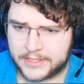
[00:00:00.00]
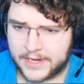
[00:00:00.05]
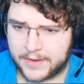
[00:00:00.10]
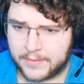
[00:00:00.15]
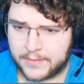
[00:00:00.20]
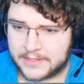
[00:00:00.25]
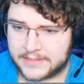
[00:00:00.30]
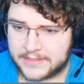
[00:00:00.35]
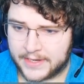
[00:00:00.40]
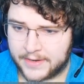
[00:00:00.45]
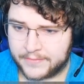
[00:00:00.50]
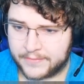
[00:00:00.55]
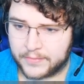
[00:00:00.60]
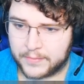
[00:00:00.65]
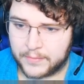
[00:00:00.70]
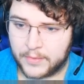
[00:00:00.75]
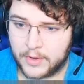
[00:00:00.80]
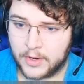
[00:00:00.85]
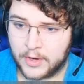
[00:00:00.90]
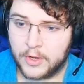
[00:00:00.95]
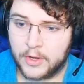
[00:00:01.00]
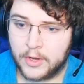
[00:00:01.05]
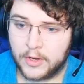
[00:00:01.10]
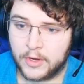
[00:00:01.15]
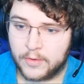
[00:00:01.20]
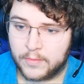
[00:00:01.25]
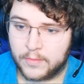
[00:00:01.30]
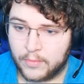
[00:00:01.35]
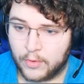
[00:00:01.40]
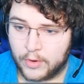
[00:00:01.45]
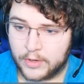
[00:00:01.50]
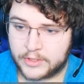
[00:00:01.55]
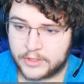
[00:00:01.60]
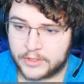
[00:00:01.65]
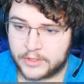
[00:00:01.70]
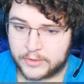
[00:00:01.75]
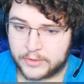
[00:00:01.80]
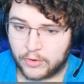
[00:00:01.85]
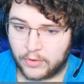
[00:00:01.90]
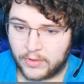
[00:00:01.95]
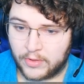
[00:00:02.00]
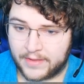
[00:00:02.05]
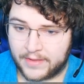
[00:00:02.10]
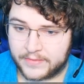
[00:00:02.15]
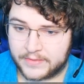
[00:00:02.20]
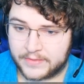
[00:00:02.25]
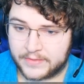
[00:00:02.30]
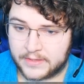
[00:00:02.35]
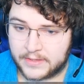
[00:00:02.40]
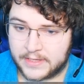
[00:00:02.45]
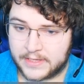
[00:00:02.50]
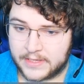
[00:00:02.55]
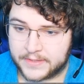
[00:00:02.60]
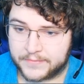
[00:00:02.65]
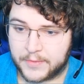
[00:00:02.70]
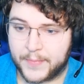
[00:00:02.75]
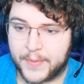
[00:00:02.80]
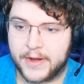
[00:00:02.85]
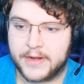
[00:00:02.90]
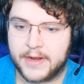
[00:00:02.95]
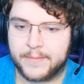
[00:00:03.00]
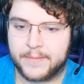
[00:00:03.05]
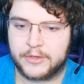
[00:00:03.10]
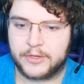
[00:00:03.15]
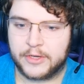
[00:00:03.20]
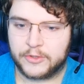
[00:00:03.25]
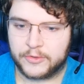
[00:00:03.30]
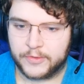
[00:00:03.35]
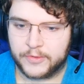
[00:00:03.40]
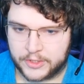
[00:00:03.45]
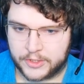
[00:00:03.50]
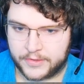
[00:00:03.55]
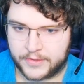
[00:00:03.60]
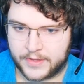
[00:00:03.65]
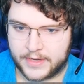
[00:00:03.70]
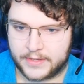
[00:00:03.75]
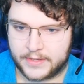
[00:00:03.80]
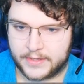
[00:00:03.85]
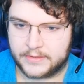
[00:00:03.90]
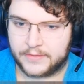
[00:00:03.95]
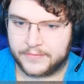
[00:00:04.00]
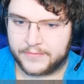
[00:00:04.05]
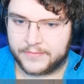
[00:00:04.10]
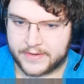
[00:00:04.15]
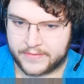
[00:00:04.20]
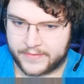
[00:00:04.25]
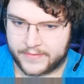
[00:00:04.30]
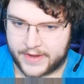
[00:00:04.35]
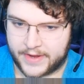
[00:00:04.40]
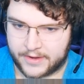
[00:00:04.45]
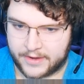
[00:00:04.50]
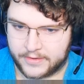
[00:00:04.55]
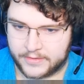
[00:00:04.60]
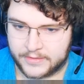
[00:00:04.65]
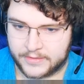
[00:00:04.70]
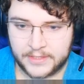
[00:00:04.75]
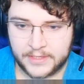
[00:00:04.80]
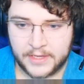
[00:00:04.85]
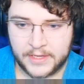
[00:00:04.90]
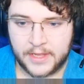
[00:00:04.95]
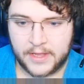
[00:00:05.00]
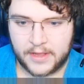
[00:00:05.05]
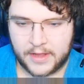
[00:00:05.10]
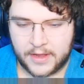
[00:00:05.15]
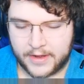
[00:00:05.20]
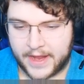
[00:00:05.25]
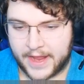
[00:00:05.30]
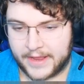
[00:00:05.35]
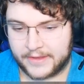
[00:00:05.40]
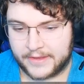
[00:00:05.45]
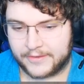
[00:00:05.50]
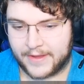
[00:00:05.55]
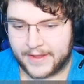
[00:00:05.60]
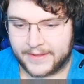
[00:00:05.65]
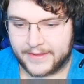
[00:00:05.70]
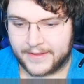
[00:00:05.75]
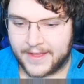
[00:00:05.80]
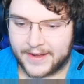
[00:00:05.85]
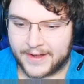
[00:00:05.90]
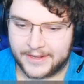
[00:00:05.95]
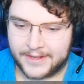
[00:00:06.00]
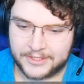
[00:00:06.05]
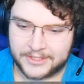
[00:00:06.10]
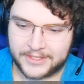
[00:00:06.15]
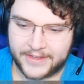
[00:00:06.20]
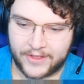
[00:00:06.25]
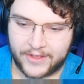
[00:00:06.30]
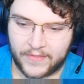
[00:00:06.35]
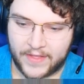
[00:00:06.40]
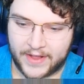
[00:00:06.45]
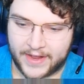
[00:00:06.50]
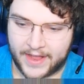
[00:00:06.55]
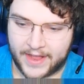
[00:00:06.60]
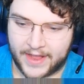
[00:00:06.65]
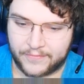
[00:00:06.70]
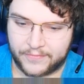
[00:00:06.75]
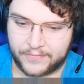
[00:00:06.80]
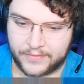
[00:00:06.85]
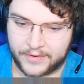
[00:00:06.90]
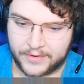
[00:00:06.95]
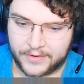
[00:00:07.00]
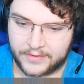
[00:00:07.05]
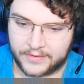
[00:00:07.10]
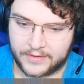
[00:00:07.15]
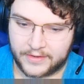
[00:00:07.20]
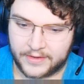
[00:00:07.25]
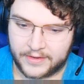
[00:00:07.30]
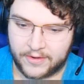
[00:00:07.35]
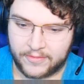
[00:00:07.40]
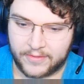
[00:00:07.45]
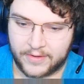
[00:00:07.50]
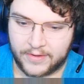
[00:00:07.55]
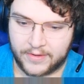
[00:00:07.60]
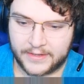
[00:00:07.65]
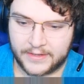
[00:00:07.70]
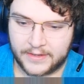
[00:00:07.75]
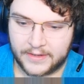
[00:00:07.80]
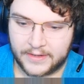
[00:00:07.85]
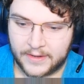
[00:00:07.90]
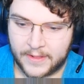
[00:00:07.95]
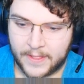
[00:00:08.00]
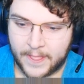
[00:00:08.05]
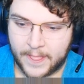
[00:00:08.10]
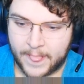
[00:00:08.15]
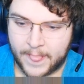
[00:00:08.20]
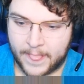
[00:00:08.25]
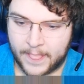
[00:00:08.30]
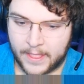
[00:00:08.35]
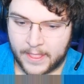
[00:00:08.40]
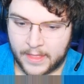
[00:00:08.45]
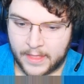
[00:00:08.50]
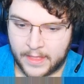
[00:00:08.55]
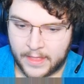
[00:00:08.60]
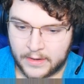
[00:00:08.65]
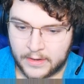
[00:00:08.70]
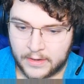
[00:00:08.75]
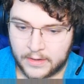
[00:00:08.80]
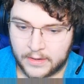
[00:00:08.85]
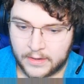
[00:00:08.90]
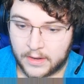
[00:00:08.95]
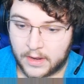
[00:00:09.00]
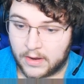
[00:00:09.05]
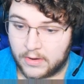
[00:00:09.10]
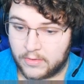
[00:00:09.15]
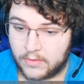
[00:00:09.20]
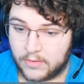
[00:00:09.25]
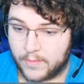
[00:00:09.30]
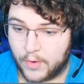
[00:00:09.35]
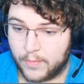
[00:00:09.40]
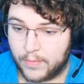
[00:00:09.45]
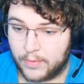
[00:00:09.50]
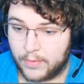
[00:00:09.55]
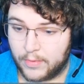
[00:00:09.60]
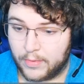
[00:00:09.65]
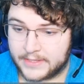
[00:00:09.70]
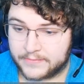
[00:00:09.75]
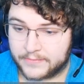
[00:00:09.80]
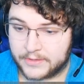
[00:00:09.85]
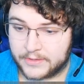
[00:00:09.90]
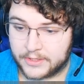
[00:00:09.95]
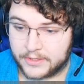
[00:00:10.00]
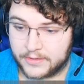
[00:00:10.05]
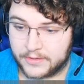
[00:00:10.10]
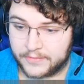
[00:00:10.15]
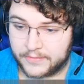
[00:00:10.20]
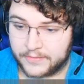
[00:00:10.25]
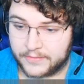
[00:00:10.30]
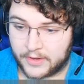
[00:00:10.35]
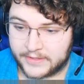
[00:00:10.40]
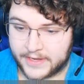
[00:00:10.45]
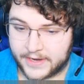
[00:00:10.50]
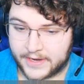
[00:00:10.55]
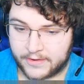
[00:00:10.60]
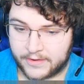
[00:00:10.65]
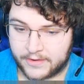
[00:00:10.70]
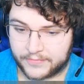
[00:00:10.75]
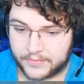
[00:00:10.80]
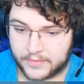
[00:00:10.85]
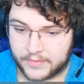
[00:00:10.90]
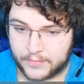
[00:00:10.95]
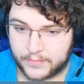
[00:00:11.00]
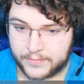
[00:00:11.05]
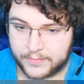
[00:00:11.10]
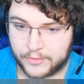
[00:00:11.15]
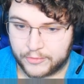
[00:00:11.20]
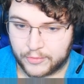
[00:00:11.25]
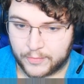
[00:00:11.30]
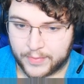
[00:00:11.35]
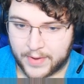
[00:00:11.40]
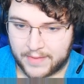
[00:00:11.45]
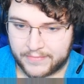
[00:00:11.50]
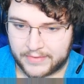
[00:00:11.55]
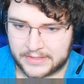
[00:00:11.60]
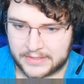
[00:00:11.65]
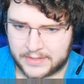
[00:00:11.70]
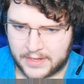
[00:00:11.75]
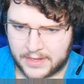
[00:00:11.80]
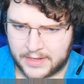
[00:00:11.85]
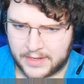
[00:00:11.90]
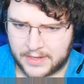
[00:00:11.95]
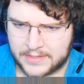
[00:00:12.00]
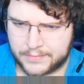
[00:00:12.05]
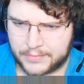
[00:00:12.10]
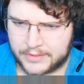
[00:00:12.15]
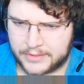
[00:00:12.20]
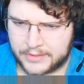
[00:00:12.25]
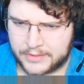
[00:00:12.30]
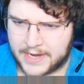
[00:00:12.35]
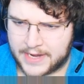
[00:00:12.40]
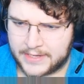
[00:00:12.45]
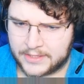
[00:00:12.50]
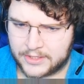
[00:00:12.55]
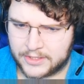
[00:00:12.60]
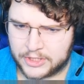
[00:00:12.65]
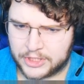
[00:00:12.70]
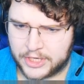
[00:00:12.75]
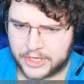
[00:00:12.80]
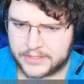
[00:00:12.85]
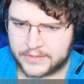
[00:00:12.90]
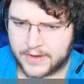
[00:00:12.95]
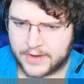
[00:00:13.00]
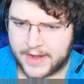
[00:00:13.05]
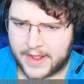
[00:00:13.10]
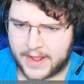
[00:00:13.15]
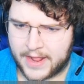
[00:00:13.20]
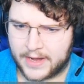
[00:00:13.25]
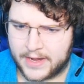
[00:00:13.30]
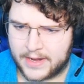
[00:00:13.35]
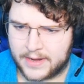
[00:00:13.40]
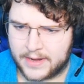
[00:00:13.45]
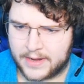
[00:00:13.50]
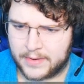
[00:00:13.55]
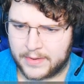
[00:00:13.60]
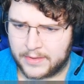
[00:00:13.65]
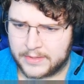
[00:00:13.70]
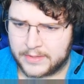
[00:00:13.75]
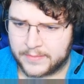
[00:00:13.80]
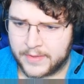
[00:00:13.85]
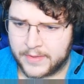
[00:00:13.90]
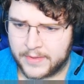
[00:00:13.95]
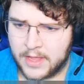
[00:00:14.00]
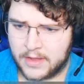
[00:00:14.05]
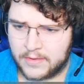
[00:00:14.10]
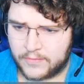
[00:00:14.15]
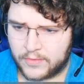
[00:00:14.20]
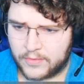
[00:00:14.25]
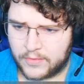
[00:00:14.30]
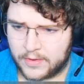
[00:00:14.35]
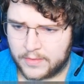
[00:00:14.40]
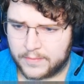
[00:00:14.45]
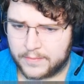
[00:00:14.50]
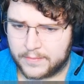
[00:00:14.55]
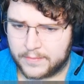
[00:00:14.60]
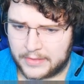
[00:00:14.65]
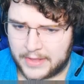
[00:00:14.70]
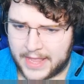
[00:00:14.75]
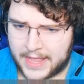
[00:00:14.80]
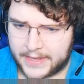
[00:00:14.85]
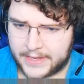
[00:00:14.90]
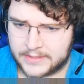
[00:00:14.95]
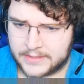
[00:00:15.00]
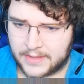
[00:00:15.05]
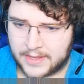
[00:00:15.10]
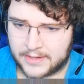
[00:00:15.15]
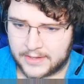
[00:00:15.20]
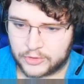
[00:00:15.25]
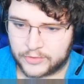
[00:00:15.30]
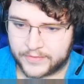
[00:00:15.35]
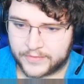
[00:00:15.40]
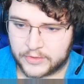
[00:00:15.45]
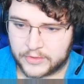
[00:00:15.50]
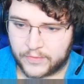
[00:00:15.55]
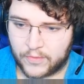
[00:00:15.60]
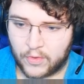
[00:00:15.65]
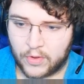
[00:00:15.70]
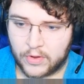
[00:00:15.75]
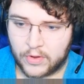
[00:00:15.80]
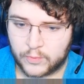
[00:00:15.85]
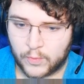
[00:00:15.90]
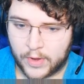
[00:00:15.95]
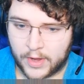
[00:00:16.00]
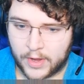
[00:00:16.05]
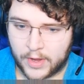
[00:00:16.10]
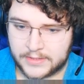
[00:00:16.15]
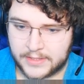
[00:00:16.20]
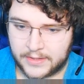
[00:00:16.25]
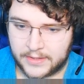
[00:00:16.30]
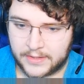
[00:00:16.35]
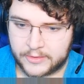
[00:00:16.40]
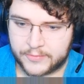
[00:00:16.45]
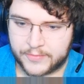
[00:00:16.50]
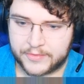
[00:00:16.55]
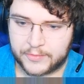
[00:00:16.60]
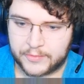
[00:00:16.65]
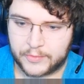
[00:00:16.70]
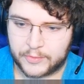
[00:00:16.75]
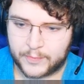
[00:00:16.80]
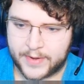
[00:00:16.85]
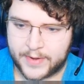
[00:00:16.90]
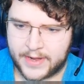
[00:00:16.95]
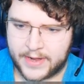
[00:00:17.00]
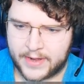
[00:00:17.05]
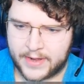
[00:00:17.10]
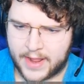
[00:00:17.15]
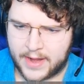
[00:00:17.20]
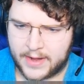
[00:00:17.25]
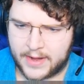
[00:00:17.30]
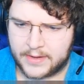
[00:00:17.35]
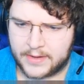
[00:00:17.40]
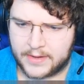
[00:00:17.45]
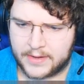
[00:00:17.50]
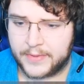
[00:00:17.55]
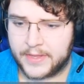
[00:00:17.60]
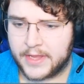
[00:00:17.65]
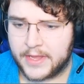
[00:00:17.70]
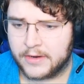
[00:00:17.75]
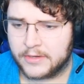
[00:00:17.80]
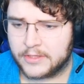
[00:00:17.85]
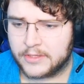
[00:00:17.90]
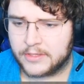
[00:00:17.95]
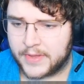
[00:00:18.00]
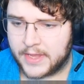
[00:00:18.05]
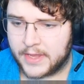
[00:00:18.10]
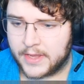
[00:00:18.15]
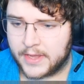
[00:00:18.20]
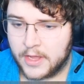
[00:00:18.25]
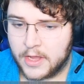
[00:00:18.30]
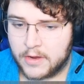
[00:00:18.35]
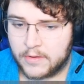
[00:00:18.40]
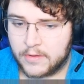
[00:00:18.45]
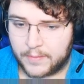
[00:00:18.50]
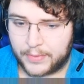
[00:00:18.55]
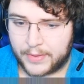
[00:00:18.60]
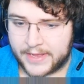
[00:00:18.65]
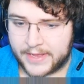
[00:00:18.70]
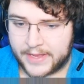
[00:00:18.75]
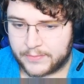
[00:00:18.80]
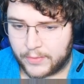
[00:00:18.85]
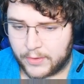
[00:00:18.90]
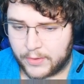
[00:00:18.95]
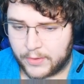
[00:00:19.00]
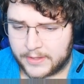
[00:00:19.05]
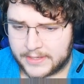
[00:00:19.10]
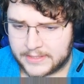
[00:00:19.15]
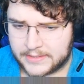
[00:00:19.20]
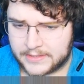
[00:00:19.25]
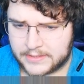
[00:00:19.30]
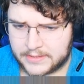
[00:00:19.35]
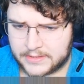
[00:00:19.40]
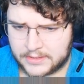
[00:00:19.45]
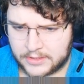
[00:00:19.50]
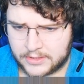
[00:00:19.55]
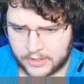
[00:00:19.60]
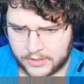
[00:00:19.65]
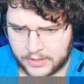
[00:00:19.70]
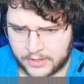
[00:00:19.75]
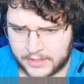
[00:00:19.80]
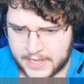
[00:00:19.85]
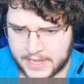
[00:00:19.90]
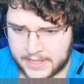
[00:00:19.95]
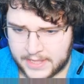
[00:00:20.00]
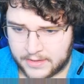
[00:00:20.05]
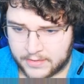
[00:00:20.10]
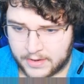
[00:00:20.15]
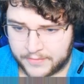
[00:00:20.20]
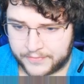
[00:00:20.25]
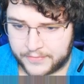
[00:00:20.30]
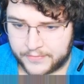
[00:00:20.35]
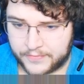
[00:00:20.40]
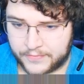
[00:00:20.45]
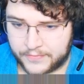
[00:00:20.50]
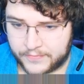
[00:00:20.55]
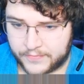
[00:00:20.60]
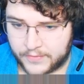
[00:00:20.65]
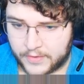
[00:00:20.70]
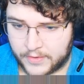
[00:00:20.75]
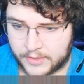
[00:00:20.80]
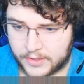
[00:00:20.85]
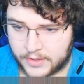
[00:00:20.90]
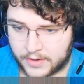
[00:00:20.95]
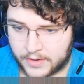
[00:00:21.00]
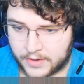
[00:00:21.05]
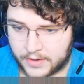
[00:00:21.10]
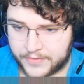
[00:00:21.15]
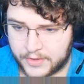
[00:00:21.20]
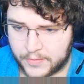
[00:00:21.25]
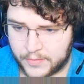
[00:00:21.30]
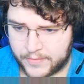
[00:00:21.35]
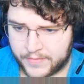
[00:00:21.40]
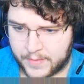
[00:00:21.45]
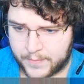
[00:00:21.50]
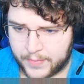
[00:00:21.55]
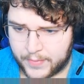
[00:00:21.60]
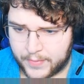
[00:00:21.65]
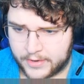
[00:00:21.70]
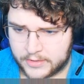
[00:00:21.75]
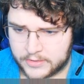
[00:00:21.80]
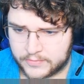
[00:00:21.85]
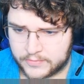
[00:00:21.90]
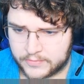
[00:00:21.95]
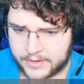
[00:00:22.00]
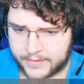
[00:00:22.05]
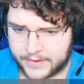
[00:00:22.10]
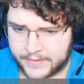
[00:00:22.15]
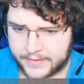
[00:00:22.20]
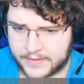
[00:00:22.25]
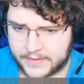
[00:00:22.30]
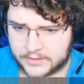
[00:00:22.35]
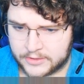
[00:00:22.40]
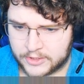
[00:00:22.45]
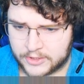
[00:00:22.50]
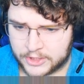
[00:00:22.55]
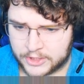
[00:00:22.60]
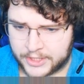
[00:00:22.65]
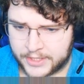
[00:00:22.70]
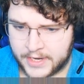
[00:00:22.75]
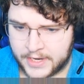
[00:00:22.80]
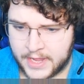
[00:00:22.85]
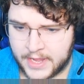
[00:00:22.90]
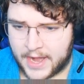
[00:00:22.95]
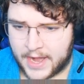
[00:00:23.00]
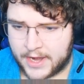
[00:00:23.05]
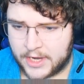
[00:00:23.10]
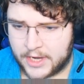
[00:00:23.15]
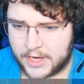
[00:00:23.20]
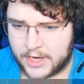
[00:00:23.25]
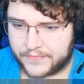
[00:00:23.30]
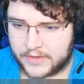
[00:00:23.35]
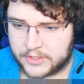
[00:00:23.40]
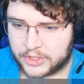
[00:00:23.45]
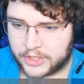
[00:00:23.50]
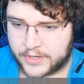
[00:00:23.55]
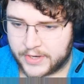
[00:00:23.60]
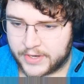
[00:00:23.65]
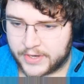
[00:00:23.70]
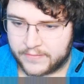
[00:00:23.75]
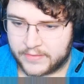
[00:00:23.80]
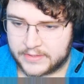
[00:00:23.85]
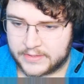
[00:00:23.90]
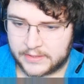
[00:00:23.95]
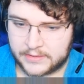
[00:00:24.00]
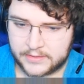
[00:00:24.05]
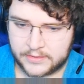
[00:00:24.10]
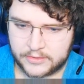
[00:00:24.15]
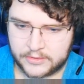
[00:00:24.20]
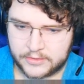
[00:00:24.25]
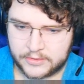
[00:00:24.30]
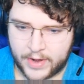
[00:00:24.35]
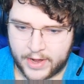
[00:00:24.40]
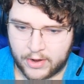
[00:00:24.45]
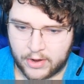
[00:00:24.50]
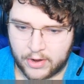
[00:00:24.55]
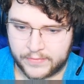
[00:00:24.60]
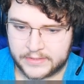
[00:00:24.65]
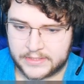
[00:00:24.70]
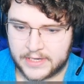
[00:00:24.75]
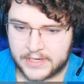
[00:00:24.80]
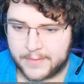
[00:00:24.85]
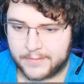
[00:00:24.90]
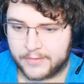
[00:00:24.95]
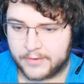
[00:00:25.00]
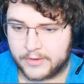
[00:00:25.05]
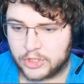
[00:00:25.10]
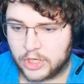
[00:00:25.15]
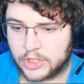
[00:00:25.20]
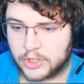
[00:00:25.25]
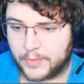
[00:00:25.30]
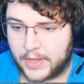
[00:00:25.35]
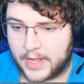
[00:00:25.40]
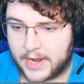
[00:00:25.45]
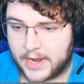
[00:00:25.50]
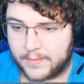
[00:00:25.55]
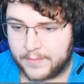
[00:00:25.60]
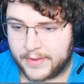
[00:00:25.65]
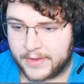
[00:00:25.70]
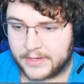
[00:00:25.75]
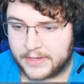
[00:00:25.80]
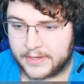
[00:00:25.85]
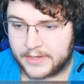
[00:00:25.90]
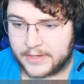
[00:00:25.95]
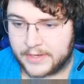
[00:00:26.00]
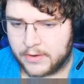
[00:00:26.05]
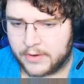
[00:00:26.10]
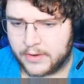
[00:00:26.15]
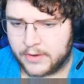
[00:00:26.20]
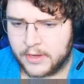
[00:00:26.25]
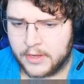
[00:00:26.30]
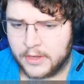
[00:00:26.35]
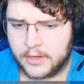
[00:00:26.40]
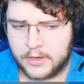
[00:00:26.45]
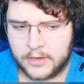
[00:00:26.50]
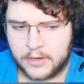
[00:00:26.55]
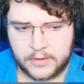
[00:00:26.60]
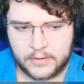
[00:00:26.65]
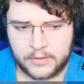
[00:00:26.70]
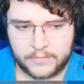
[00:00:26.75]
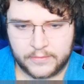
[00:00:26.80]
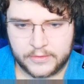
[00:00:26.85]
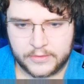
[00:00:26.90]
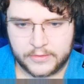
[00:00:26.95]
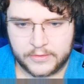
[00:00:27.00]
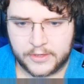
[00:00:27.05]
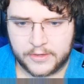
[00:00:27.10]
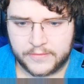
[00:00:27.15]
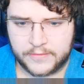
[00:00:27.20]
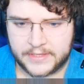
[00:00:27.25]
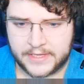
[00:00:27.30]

it was intended for more to patrol alien facilities and repair damaged infrastructure than defend invaders. Okay, so I kind of just killed that guy for no one. Oh, mobilize and return for Altera for mutual profit. Simple design, structures, elegant, and minimalism. For legs, allow to traverse floors, walls, ceilings, reasonable speed, and appear to be replaceable internally. There are few moving parts, rendering this construction energy efficient and resistant to wear over time. A rechargeable ion-based power preserves